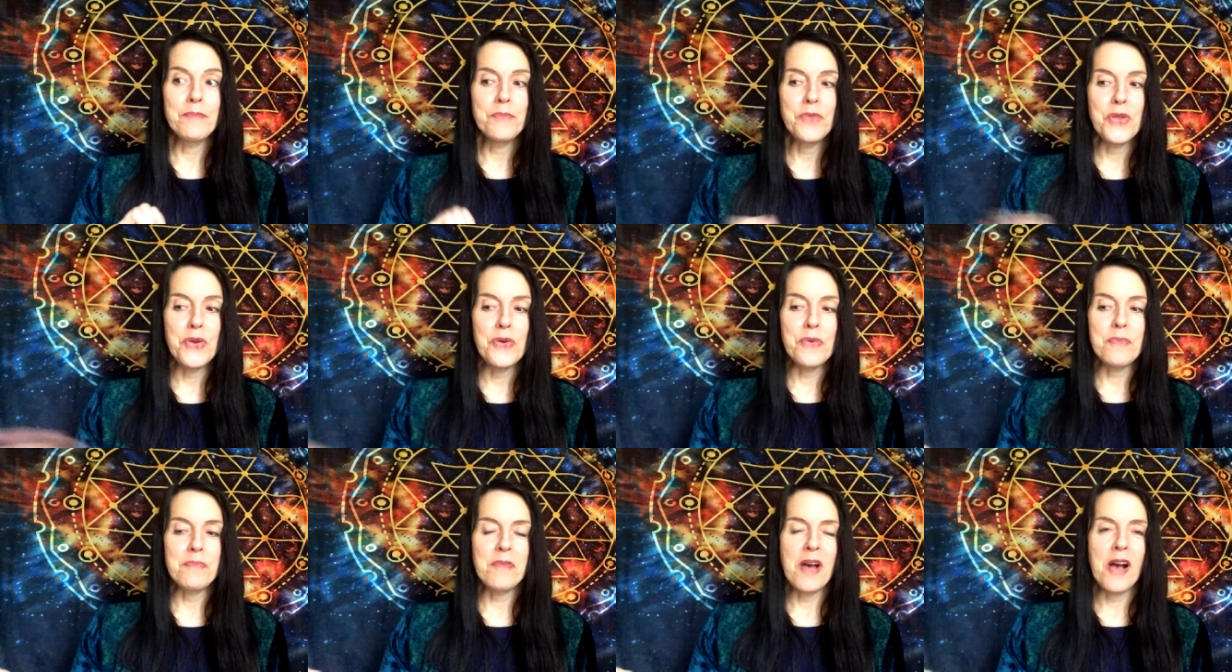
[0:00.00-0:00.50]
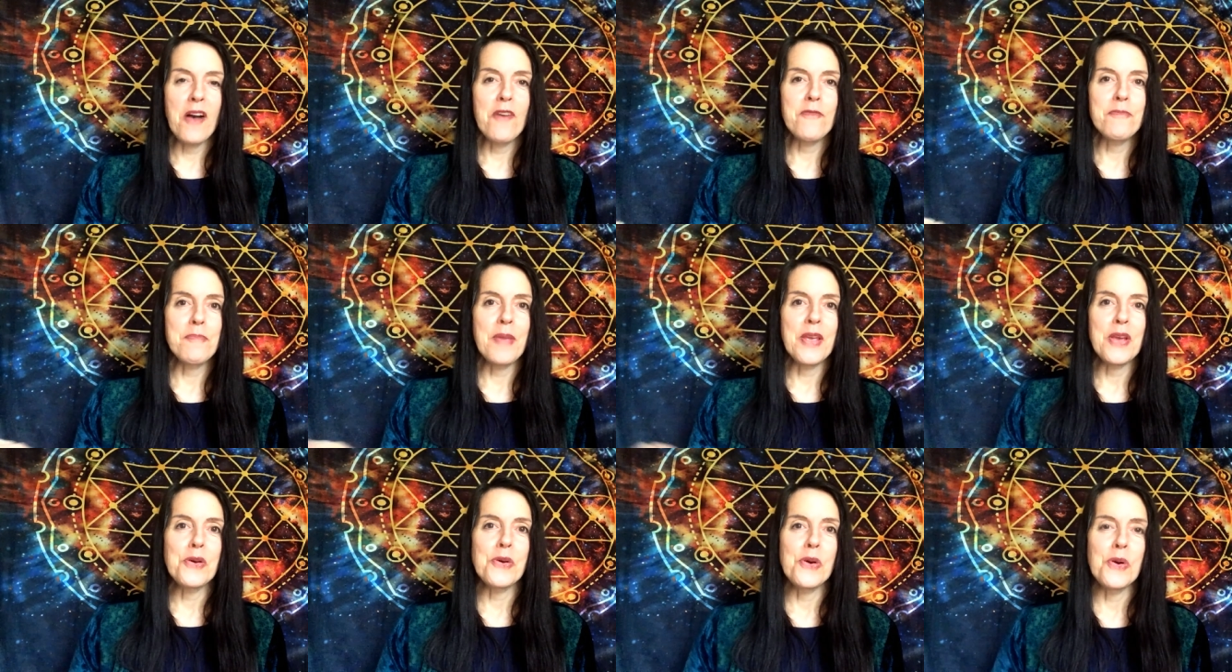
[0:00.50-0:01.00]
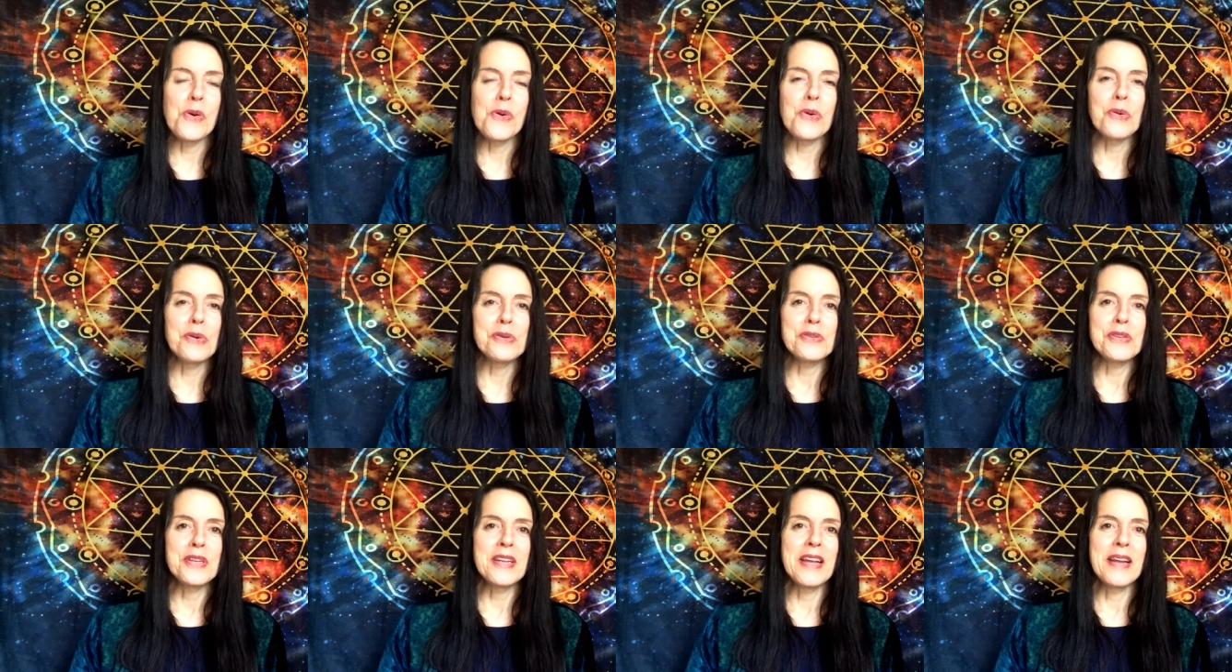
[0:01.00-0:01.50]
Yep, I've been
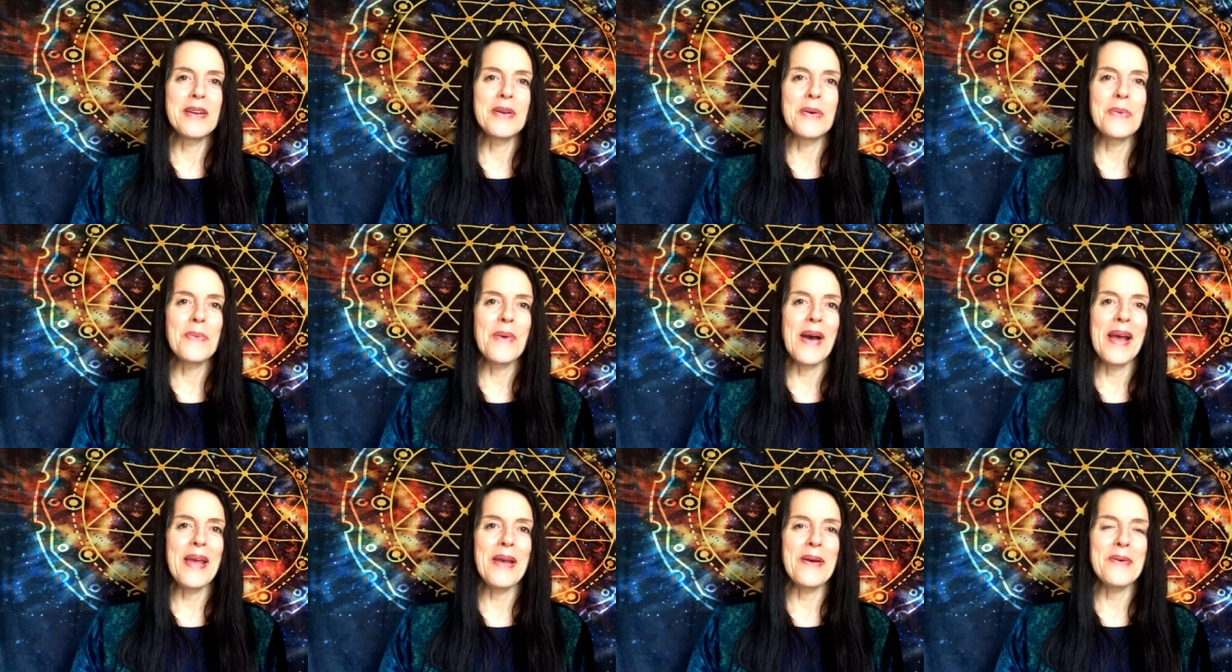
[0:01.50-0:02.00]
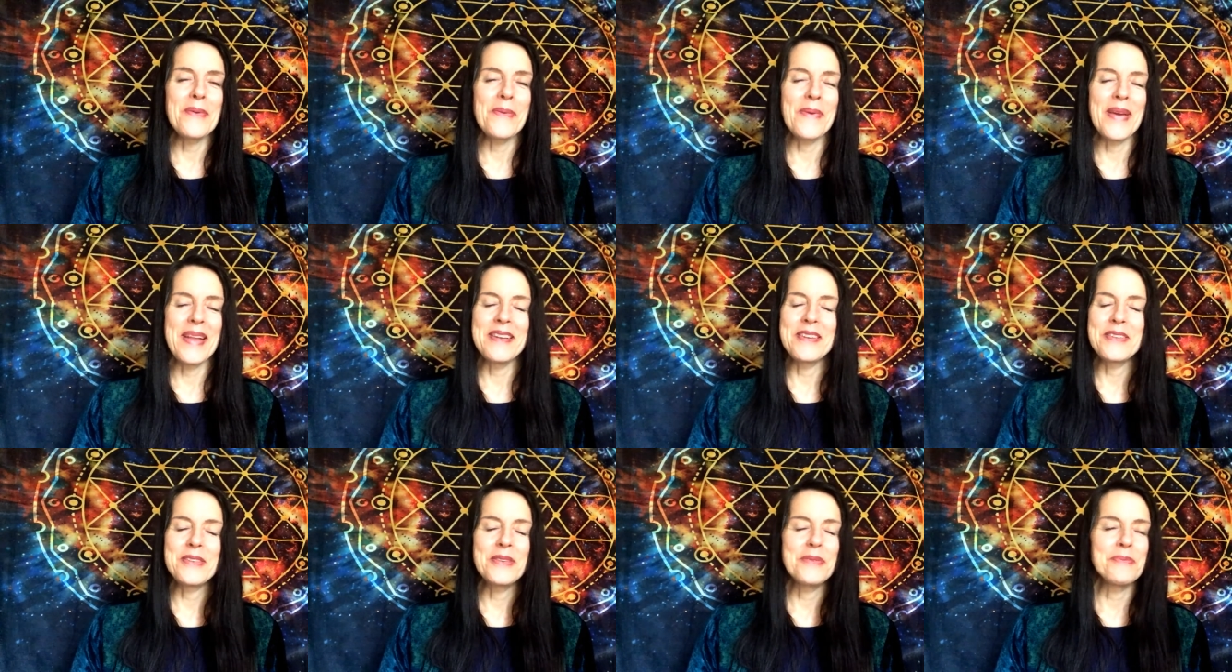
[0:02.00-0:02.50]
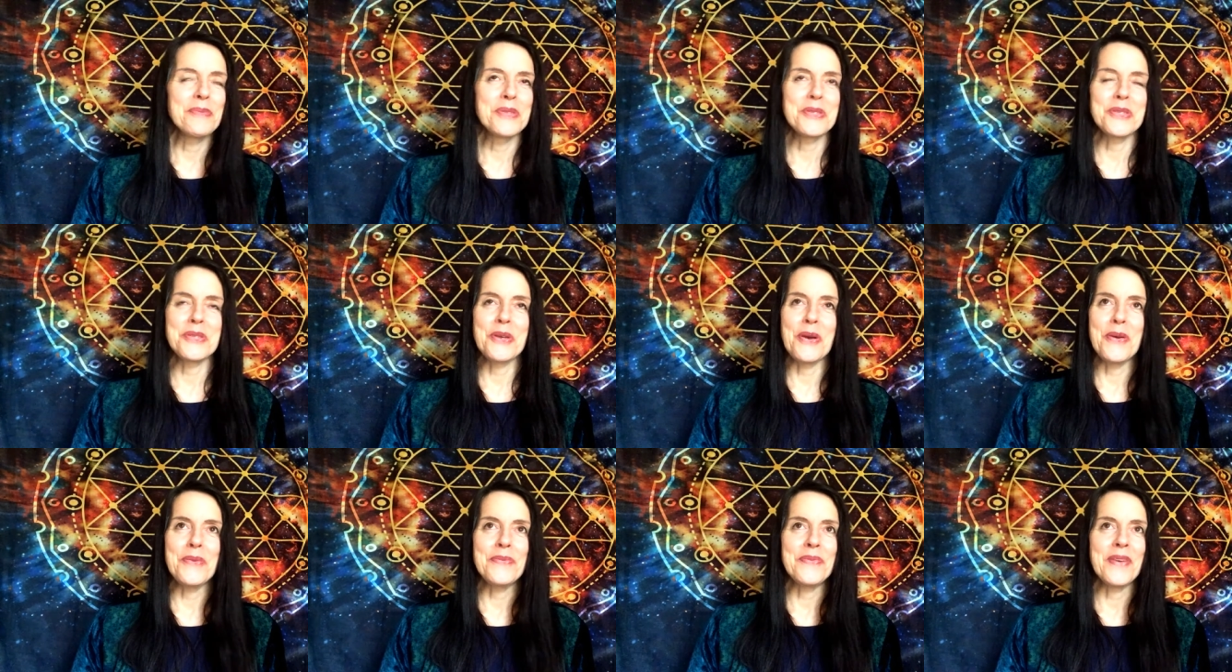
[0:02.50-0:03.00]
caught. And away it went. It was
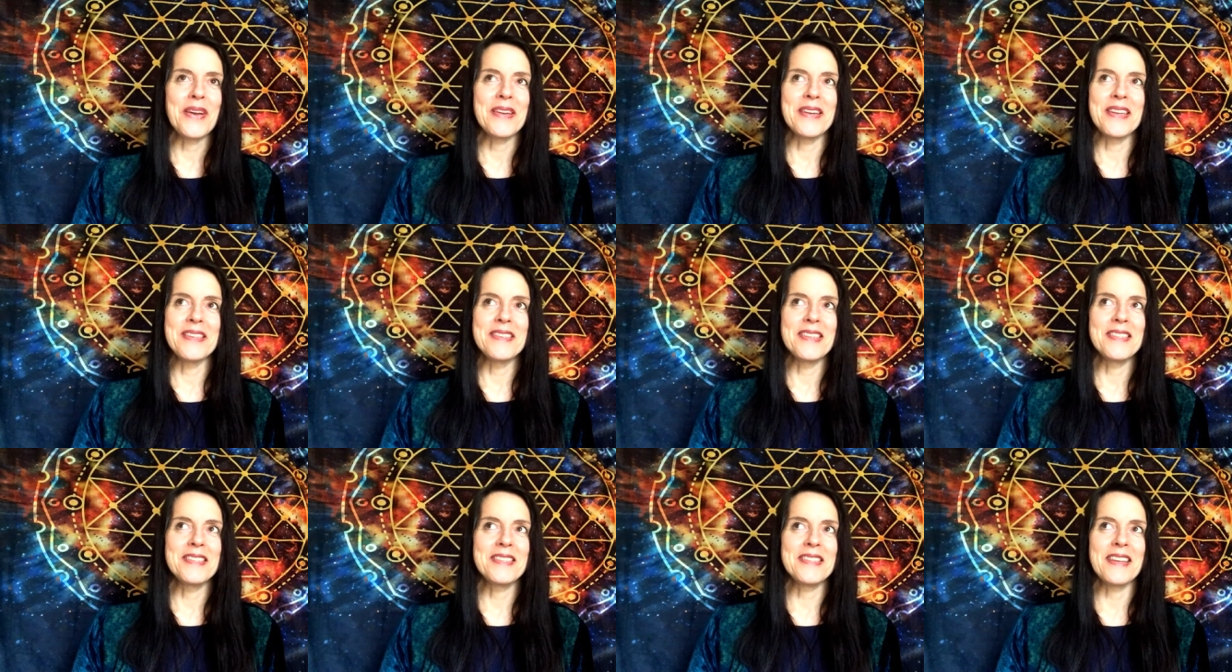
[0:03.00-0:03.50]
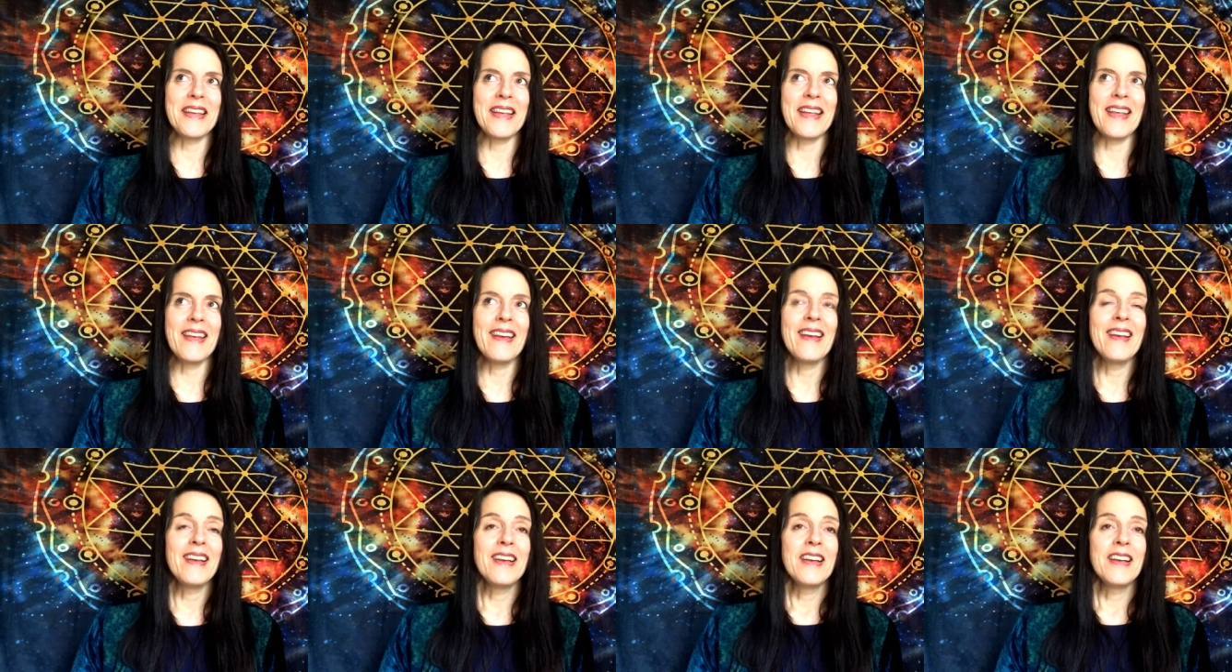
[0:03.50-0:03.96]
so funny to see.